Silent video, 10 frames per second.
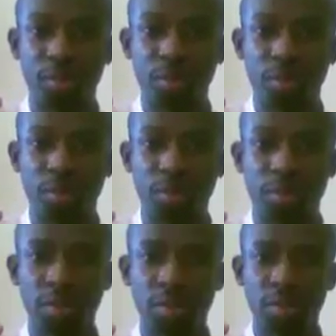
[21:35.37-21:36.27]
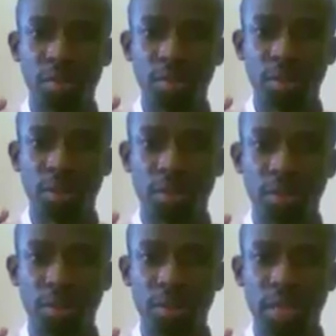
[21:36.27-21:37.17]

[no speech]